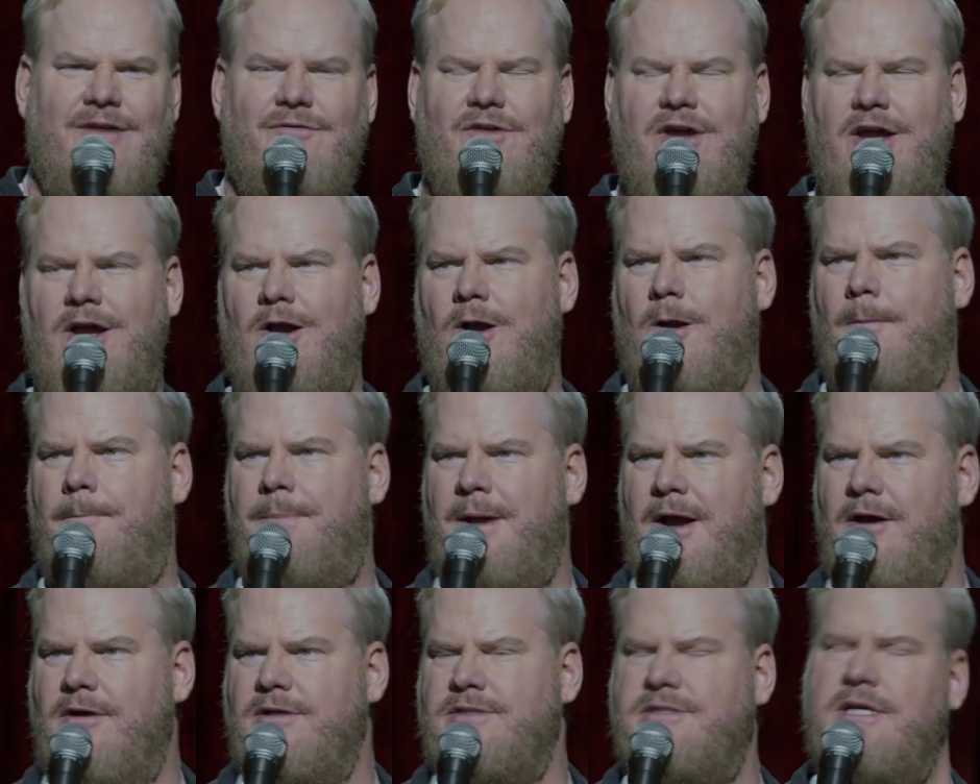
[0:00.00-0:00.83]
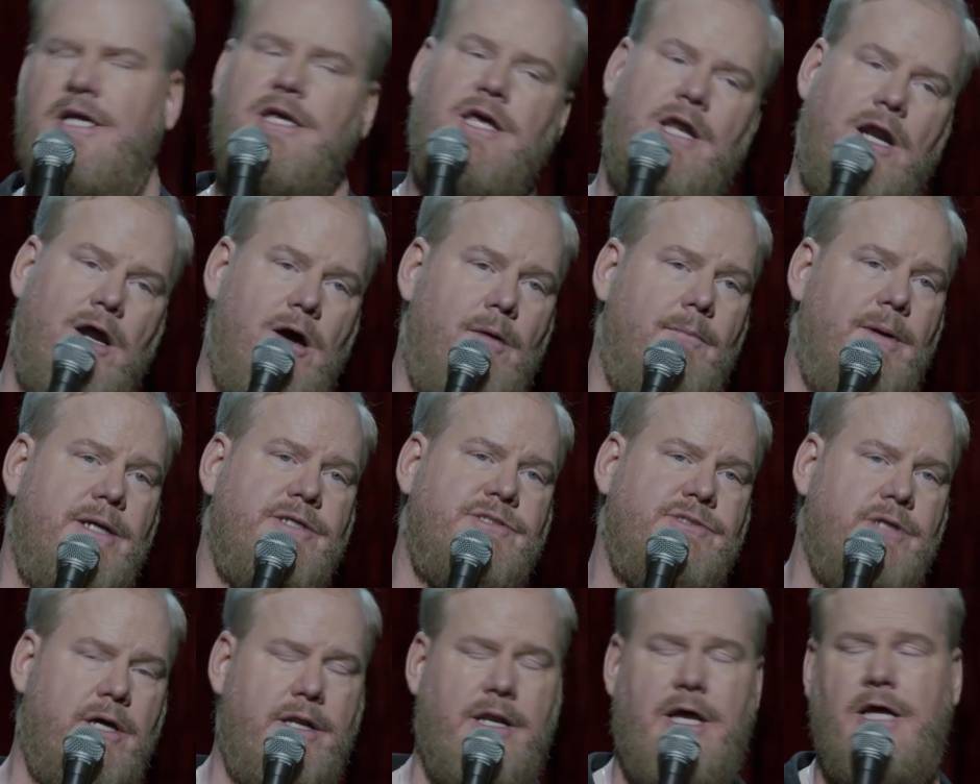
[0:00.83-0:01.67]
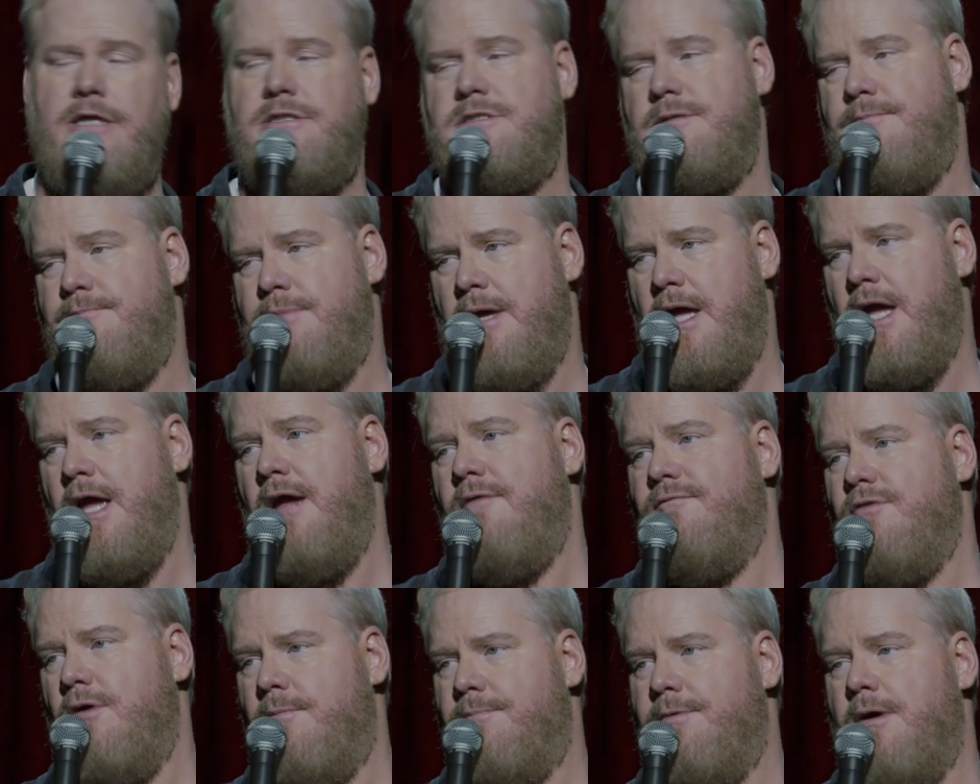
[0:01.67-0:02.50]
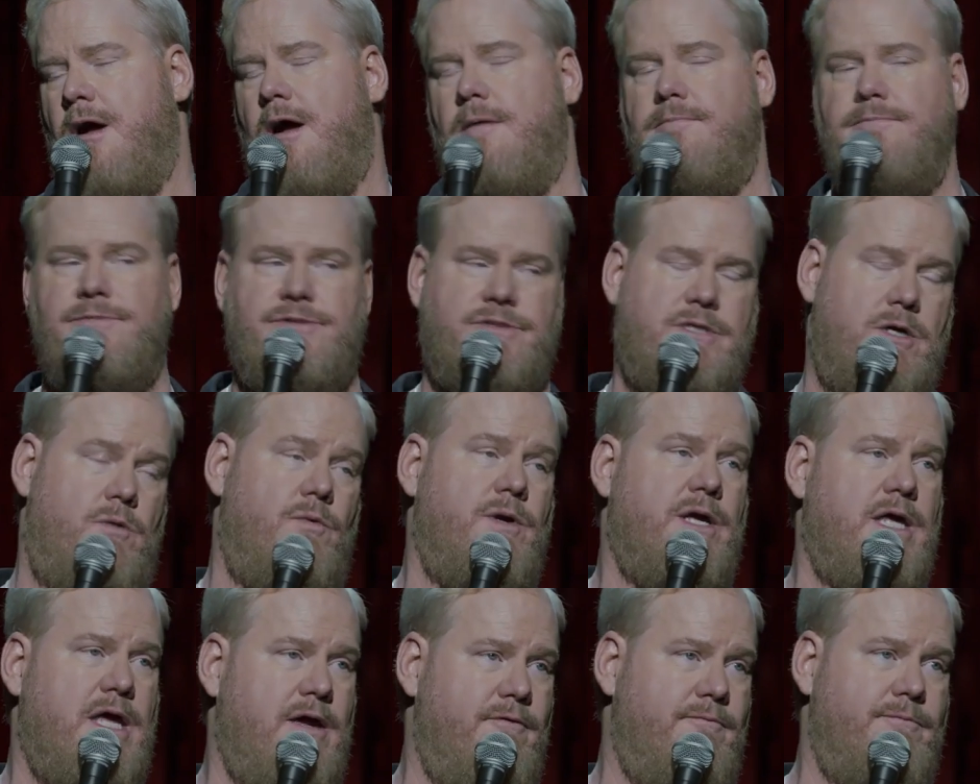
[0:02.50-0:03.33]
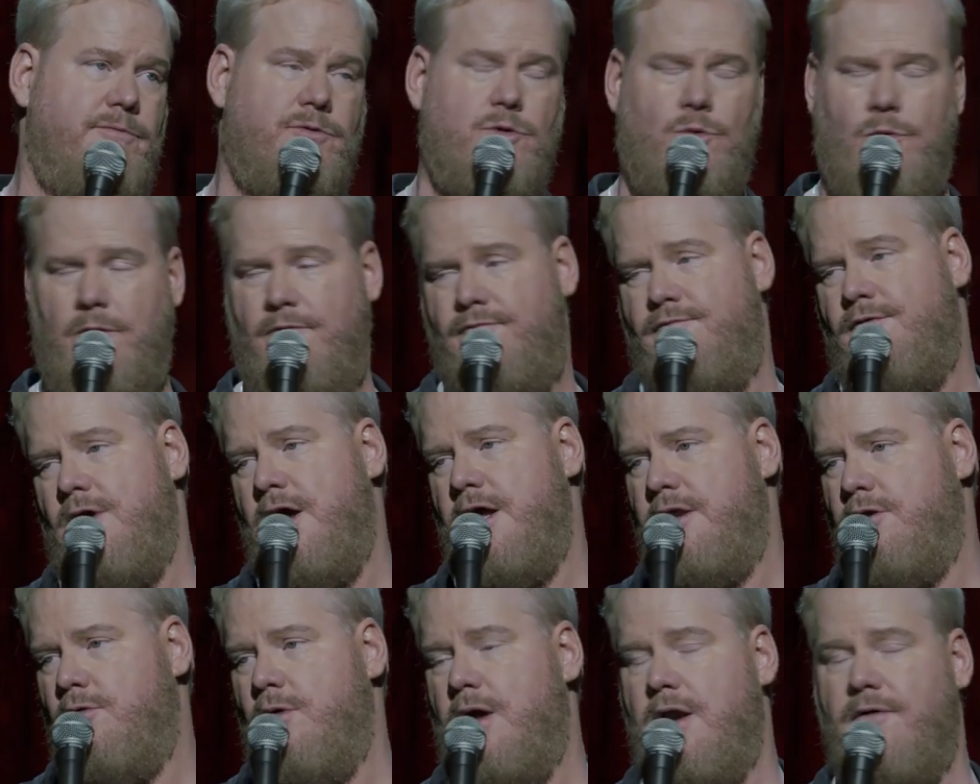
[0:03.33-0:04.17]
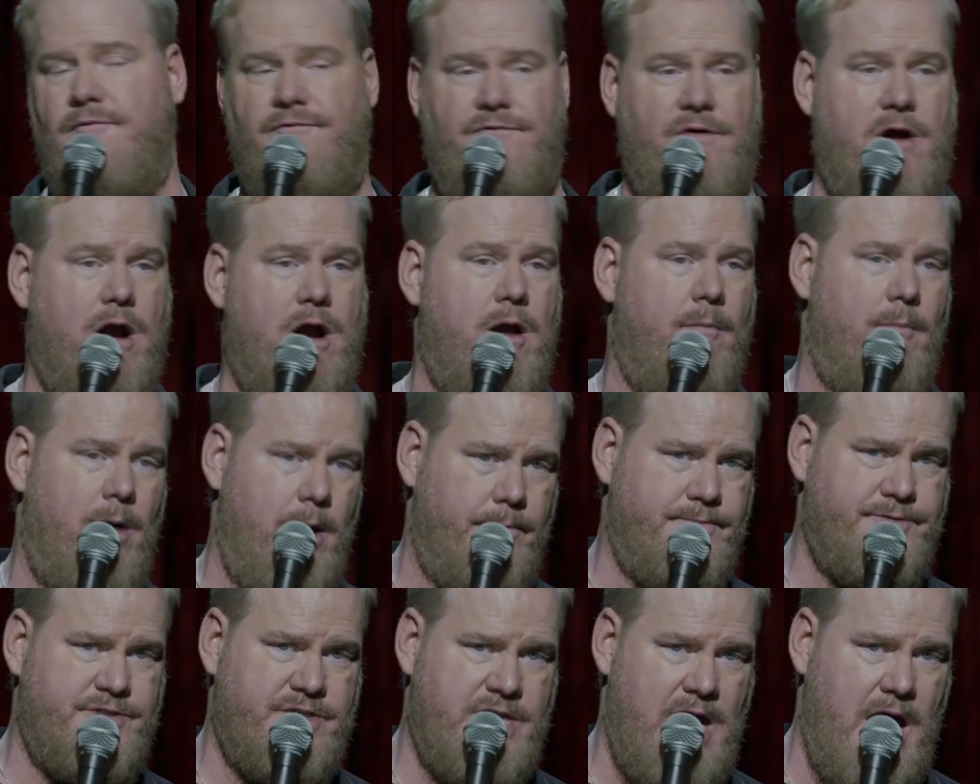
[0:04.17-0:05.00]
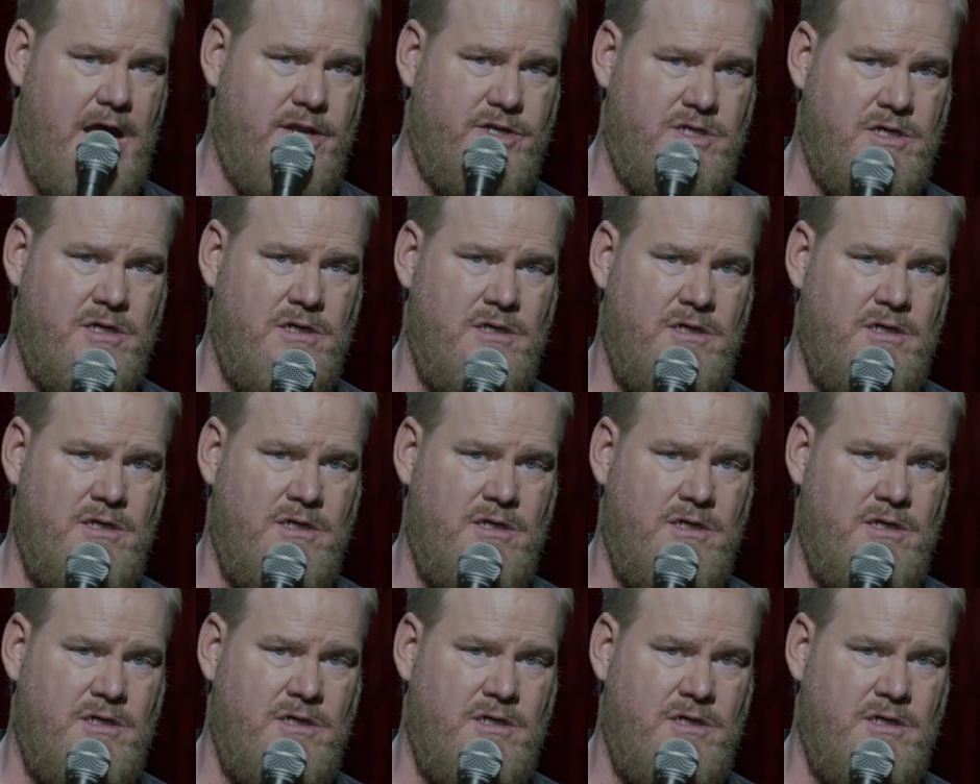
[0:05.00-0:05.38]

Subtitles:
never hear a parent say, you know, my son had some behavior problems, so we gave him to a friend who had a farm upstate.